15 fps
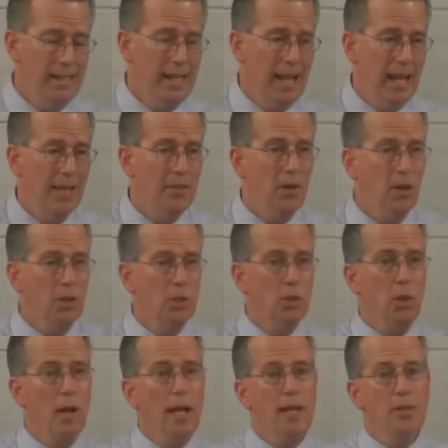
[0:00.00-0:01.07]
and are
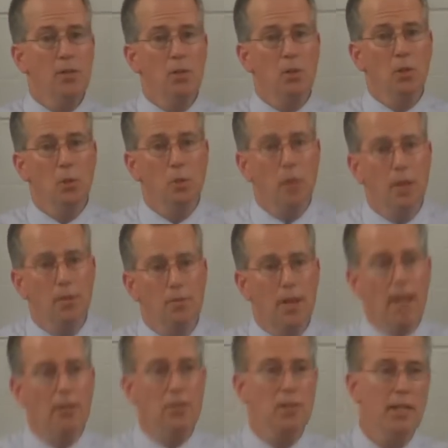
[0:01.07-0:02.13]
trying to
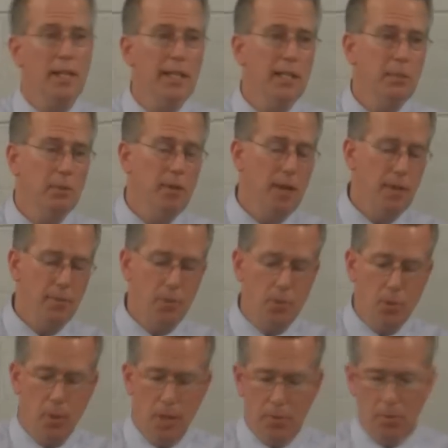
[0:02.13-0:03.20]
advance the kingdom of heaven
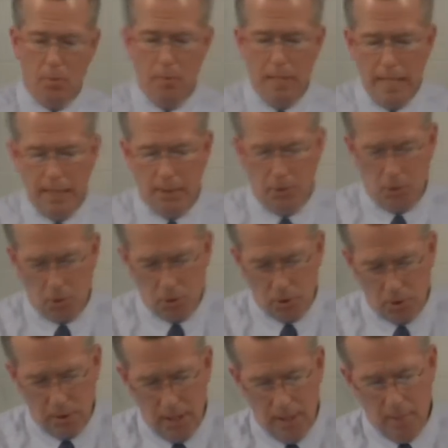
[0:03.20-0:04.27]
through other
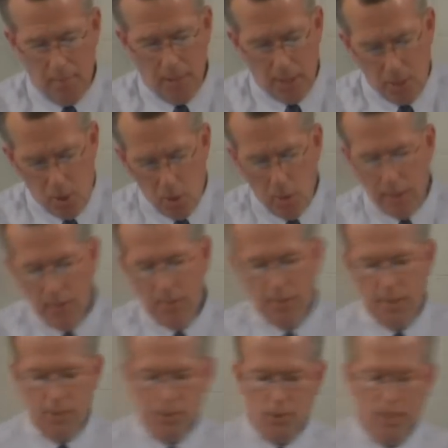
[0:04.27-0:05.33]
means by doing
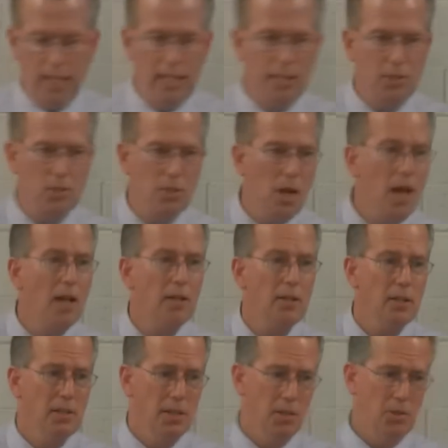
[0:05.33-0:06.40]
things he has not
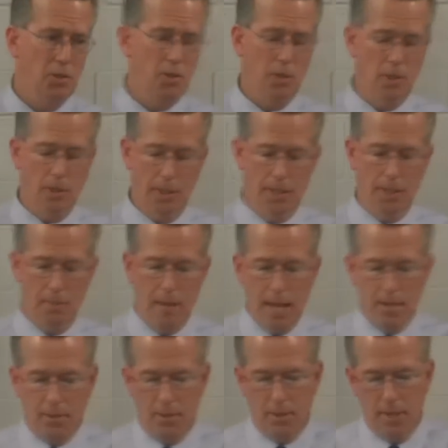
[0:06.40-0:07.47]
necessarily
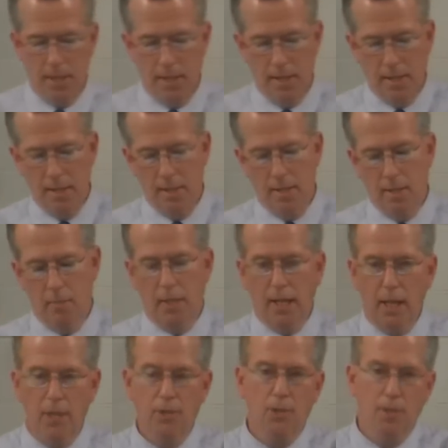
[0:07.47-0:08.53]
commanded
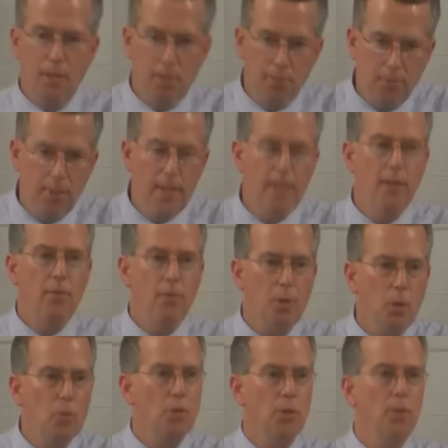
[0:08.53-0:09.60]
because they think
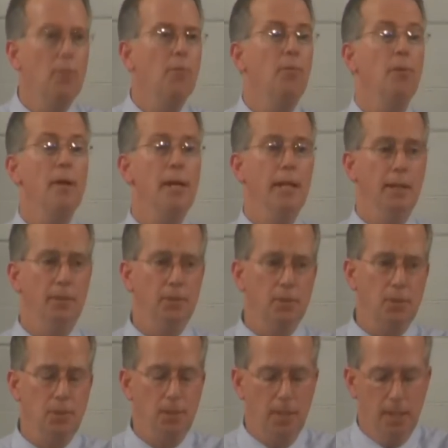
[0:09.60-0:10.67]
those are good
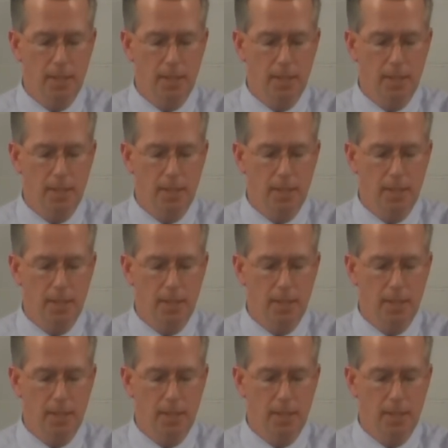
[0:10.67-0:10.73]
things